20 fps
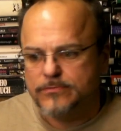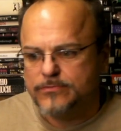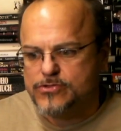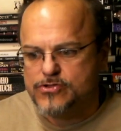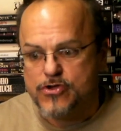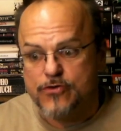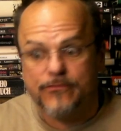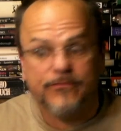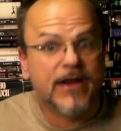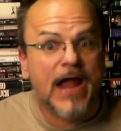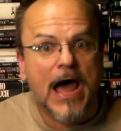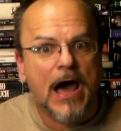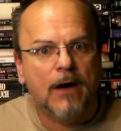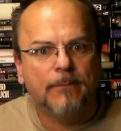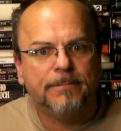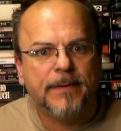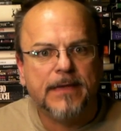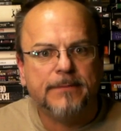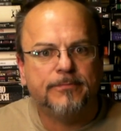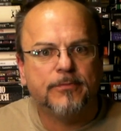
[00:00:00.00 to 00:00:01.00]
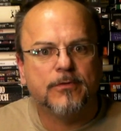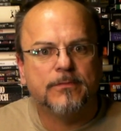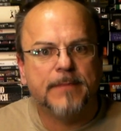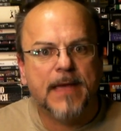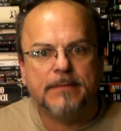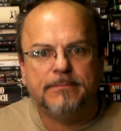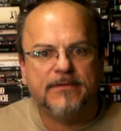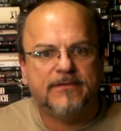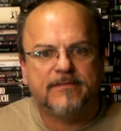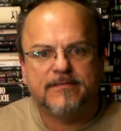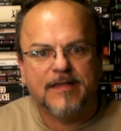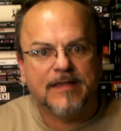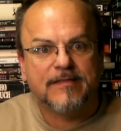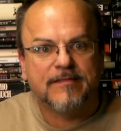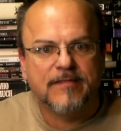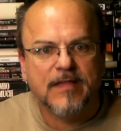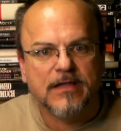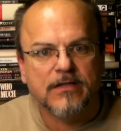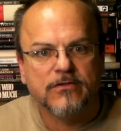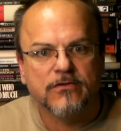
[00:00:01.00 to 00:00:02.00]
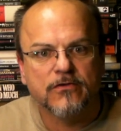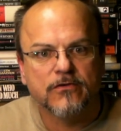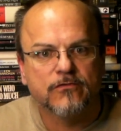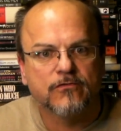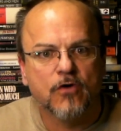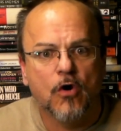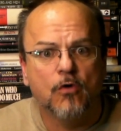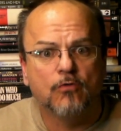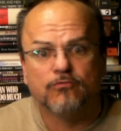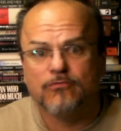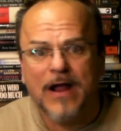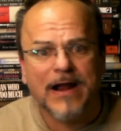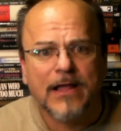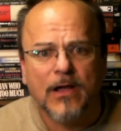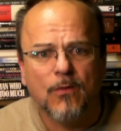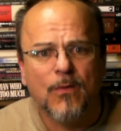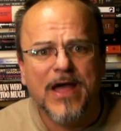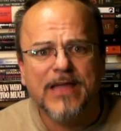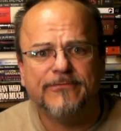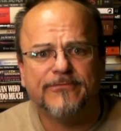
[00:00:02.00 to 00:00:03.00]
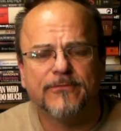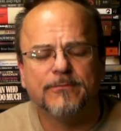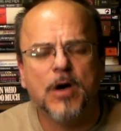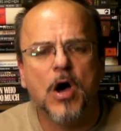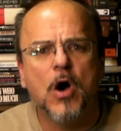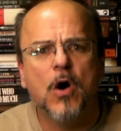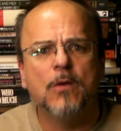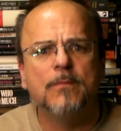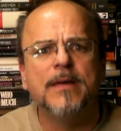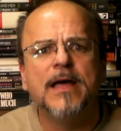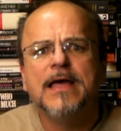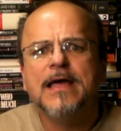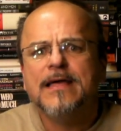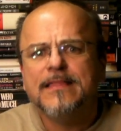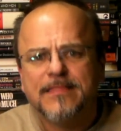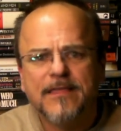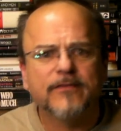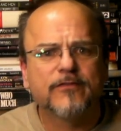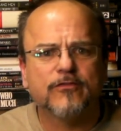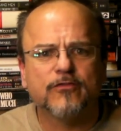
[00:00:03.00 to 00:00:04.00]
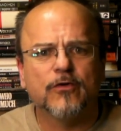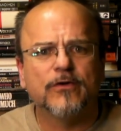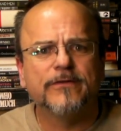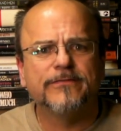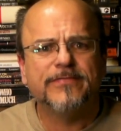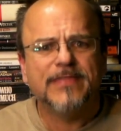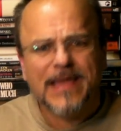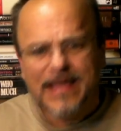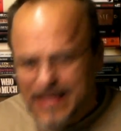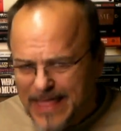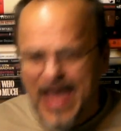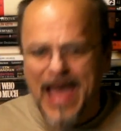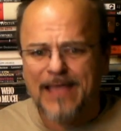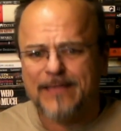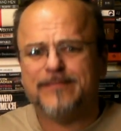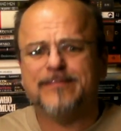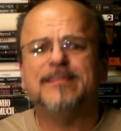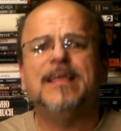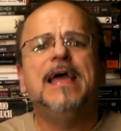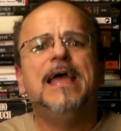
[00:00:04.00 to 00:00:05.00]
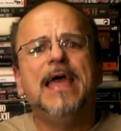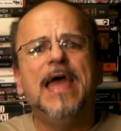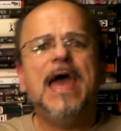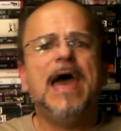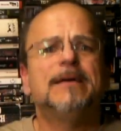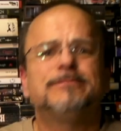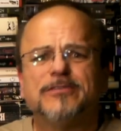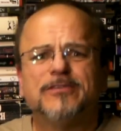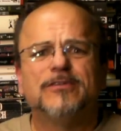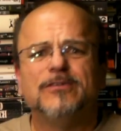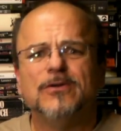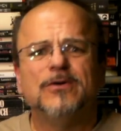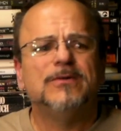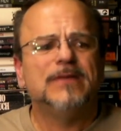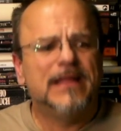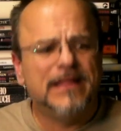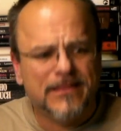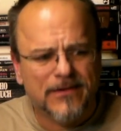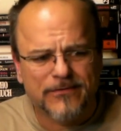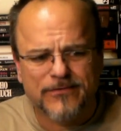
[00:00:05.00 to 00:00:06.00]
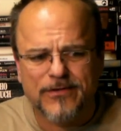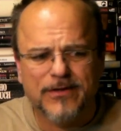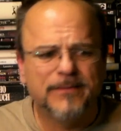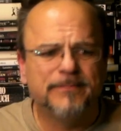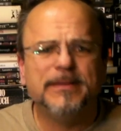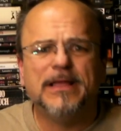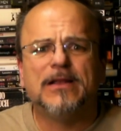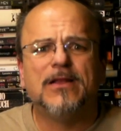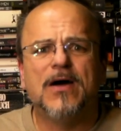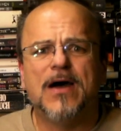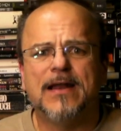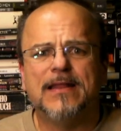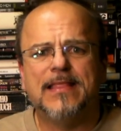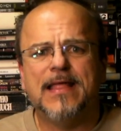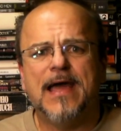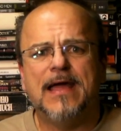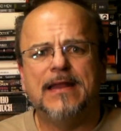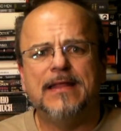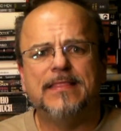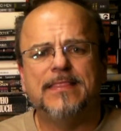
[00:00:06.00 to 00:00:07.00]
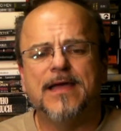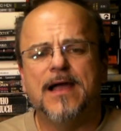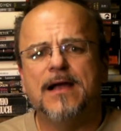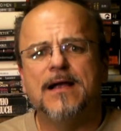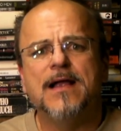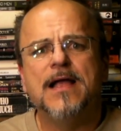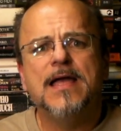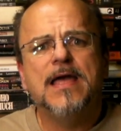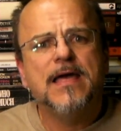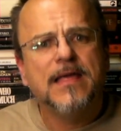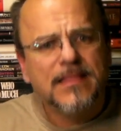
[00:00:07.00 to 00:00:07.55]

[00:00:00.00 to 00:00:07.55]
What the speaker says: juvenile people, maybe 16 years old, running away from home, this sort of thing. Yes, absolutely, there's going to be a lot of that in there.